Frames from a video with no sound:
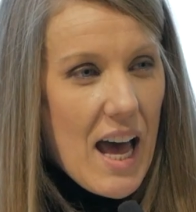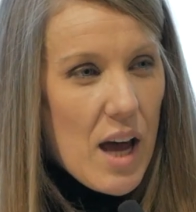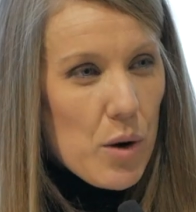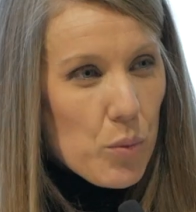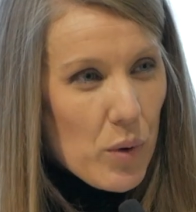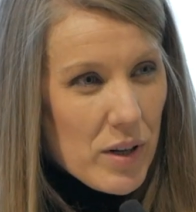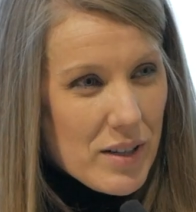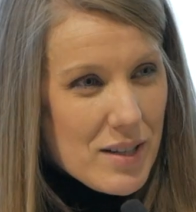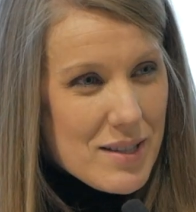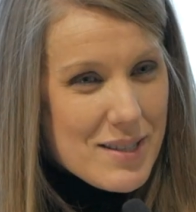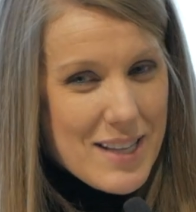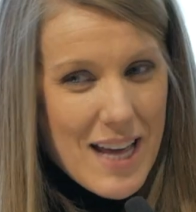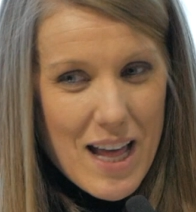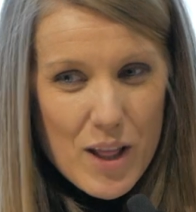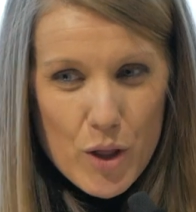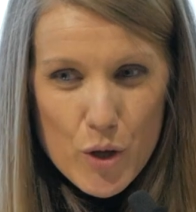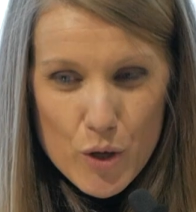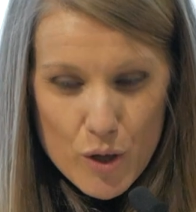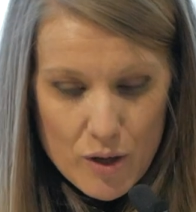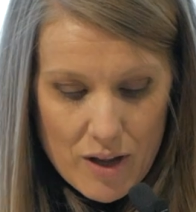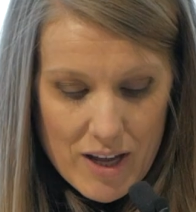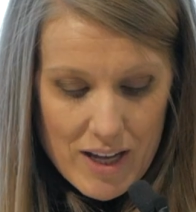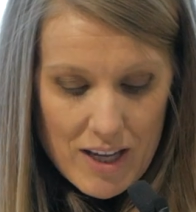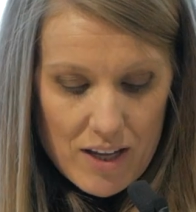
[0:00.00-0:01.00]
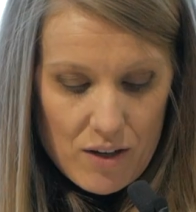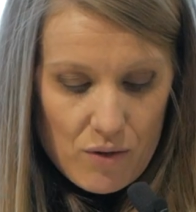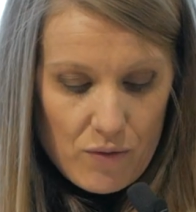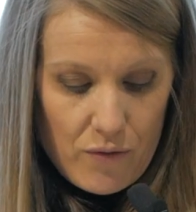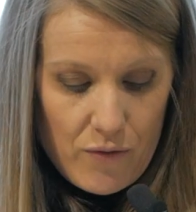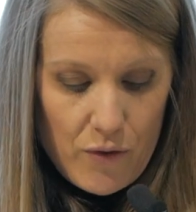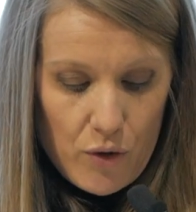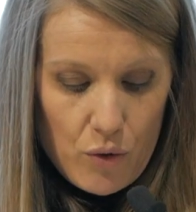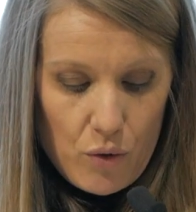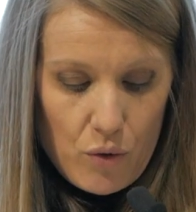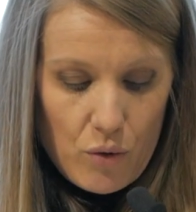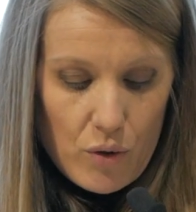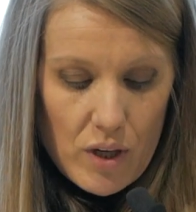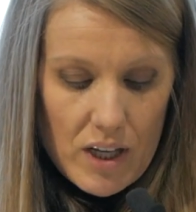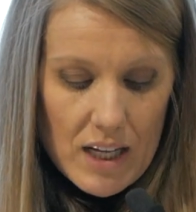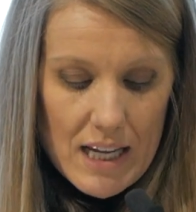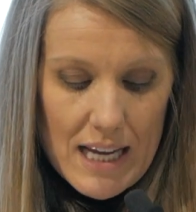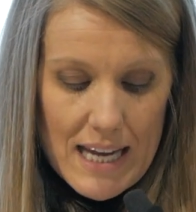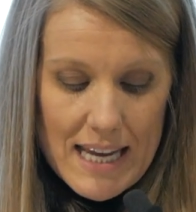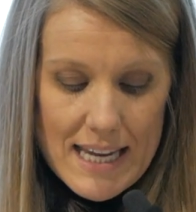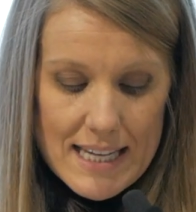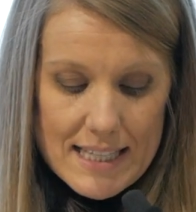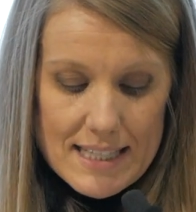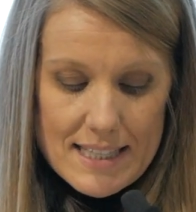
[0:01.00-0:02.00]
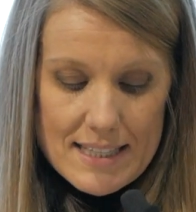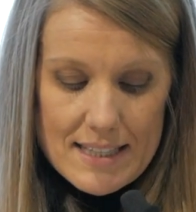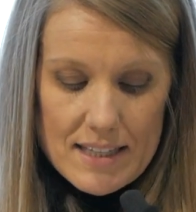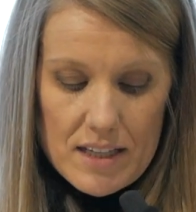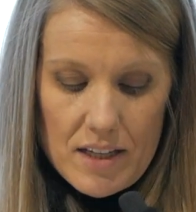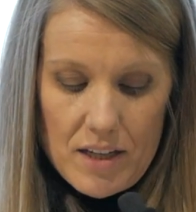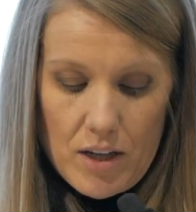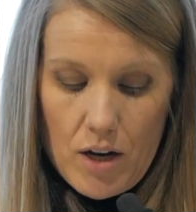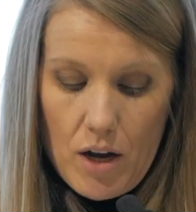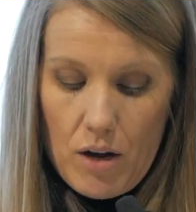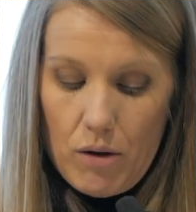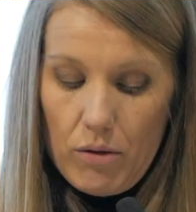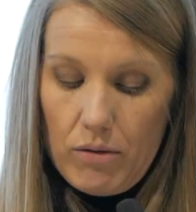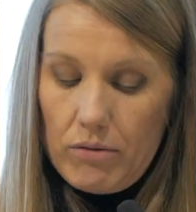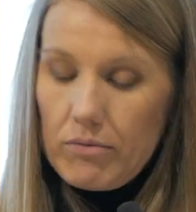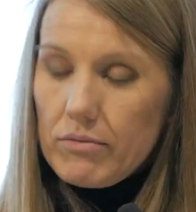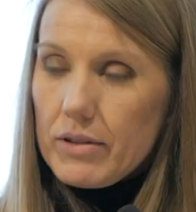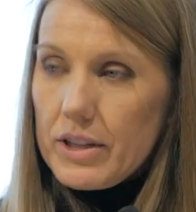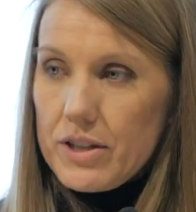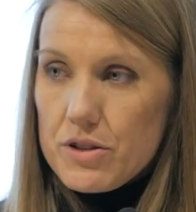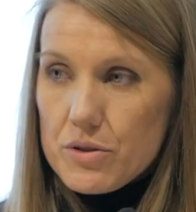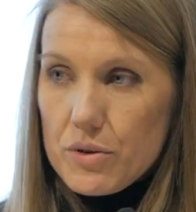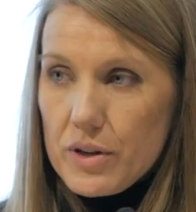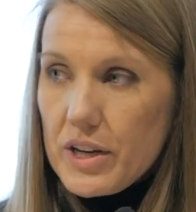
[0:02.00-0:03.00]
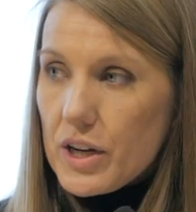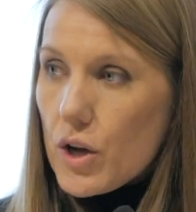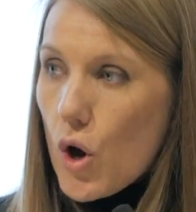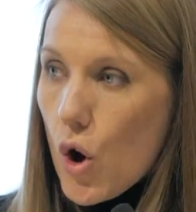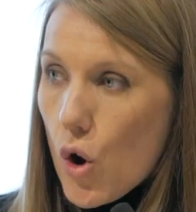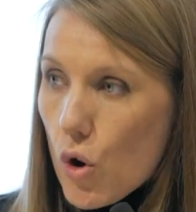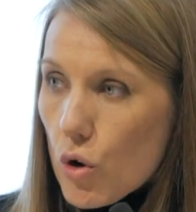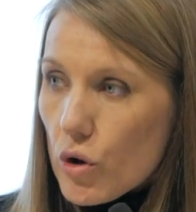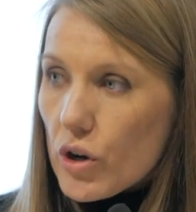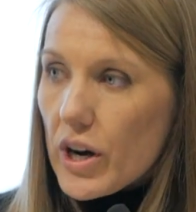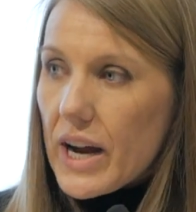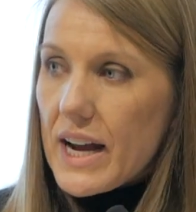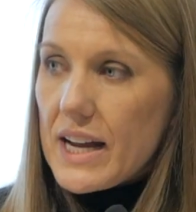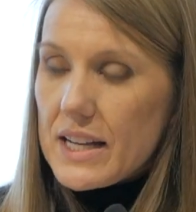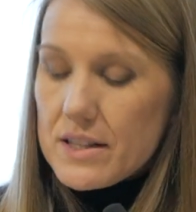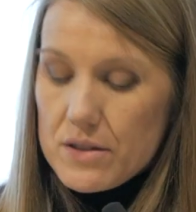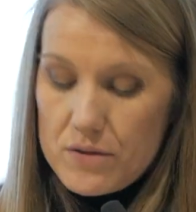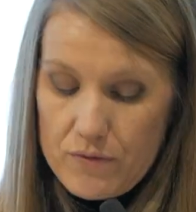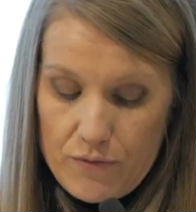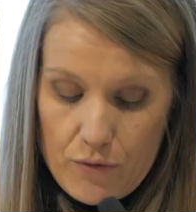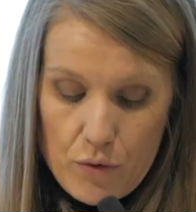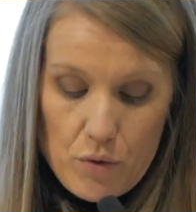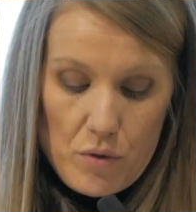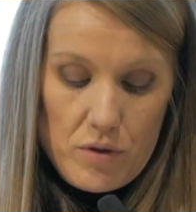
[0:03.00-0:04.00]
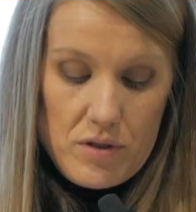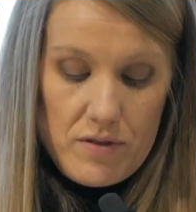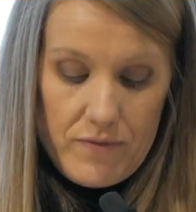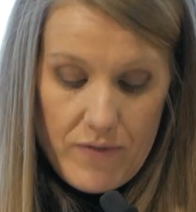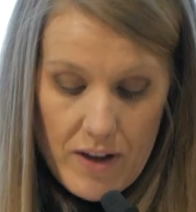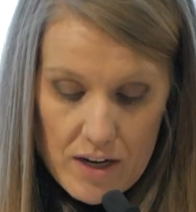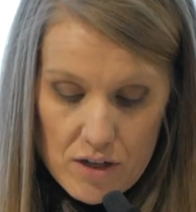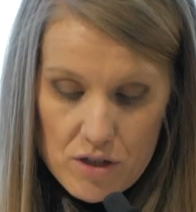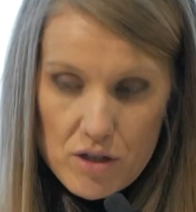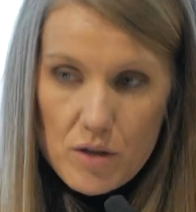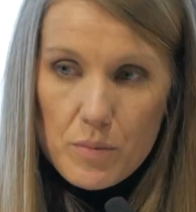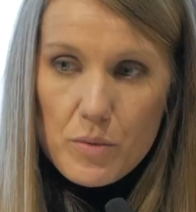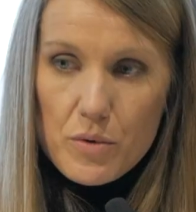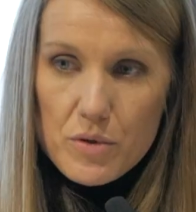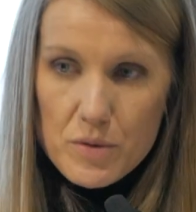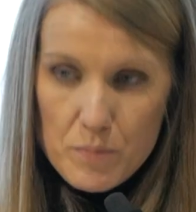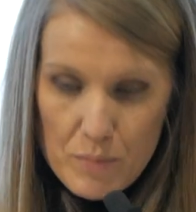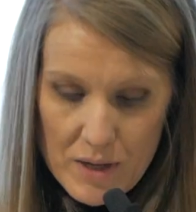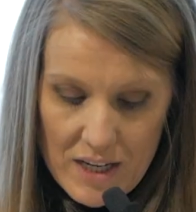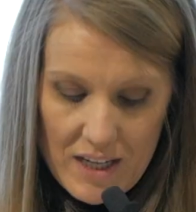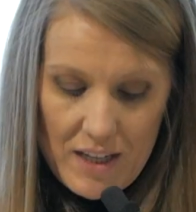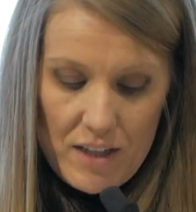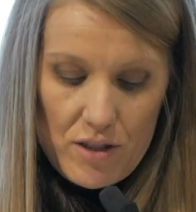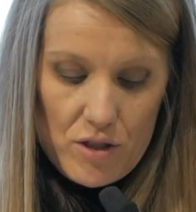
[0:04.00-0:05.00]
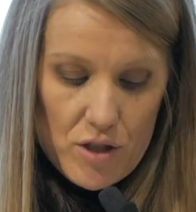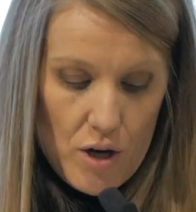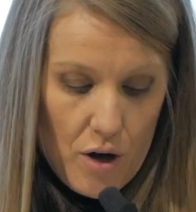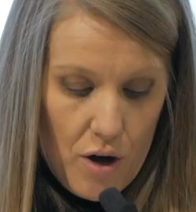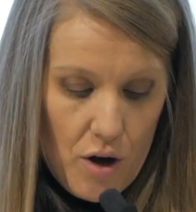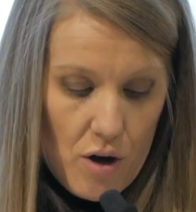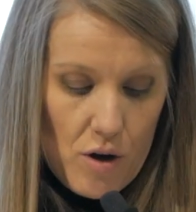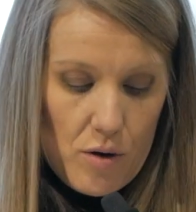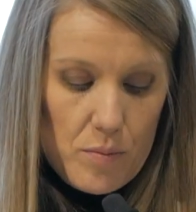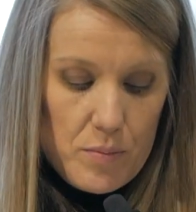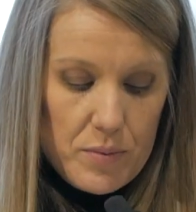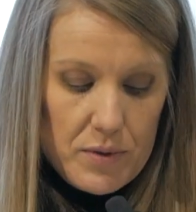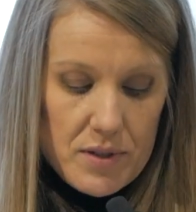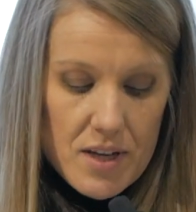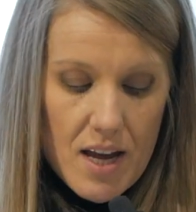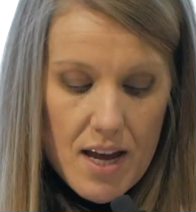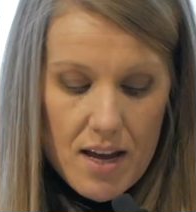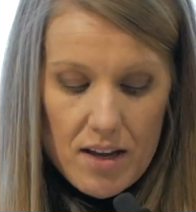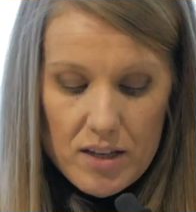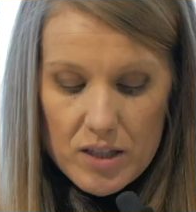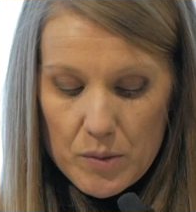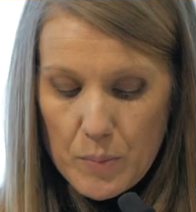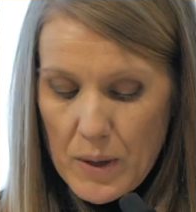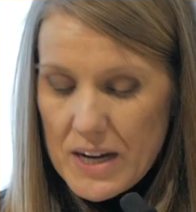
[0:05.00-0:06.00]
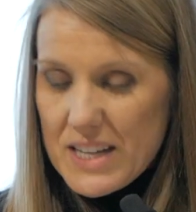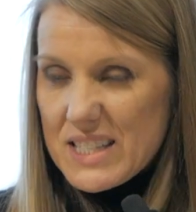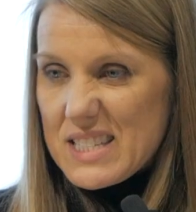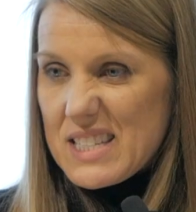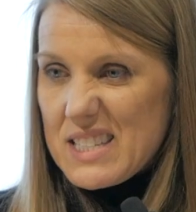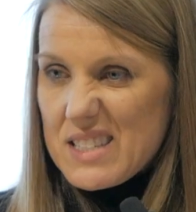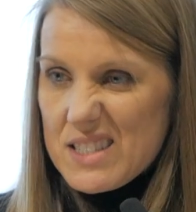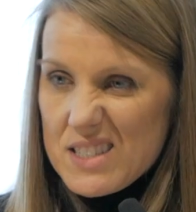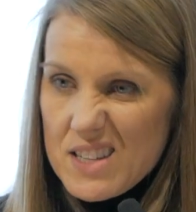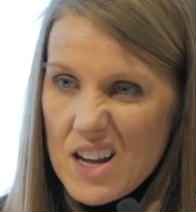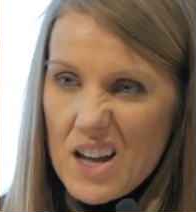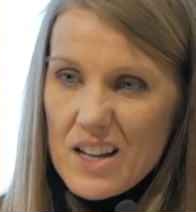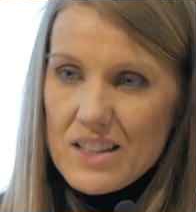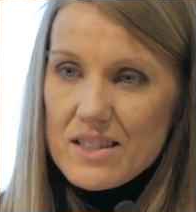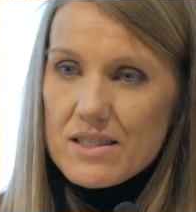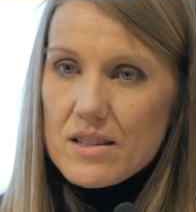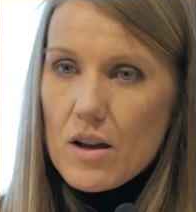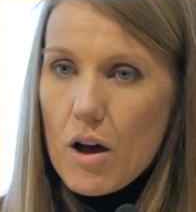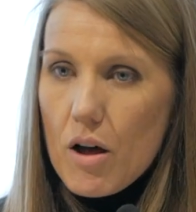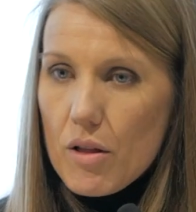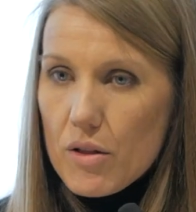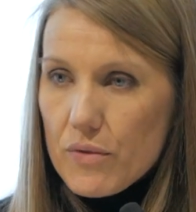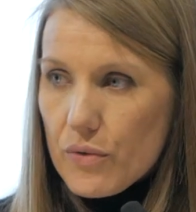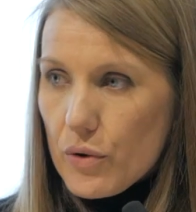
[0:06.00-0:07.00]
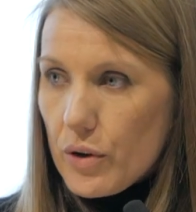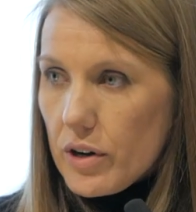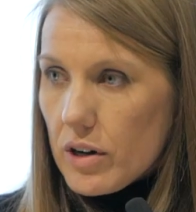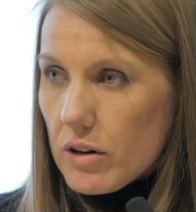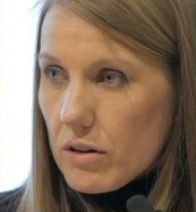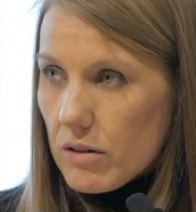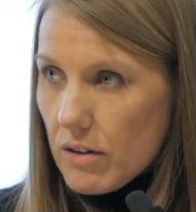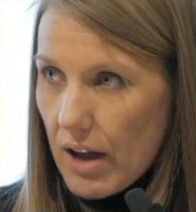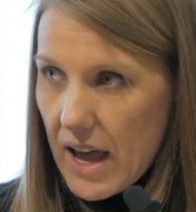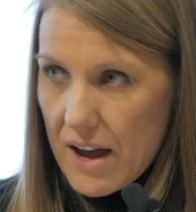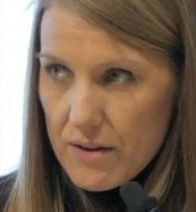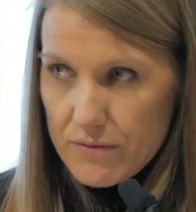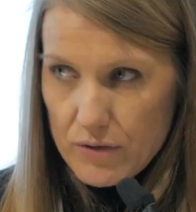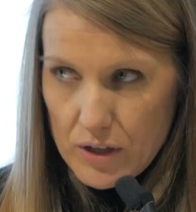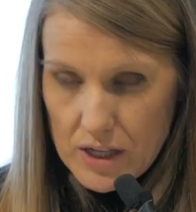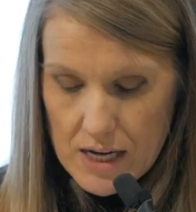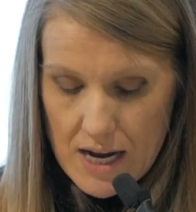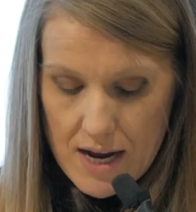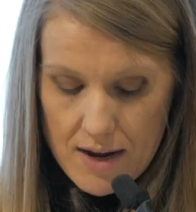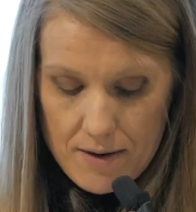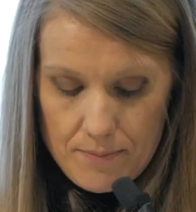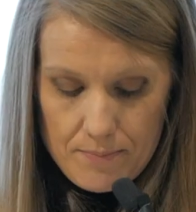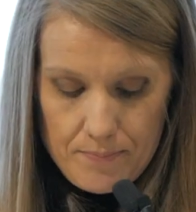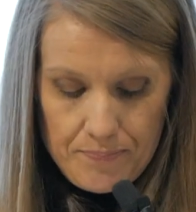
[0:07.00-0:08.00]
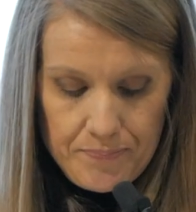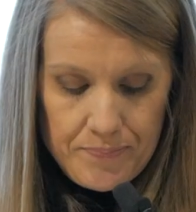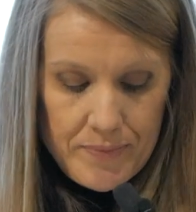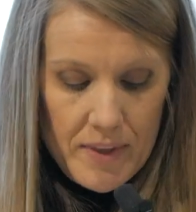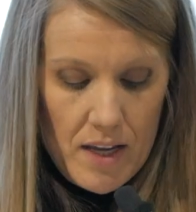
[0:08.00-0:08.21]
And what does that look like in food? It's, enjoying whole grains, fruits, vegetables, beans, herbs, spices, nuts, olive oil every day.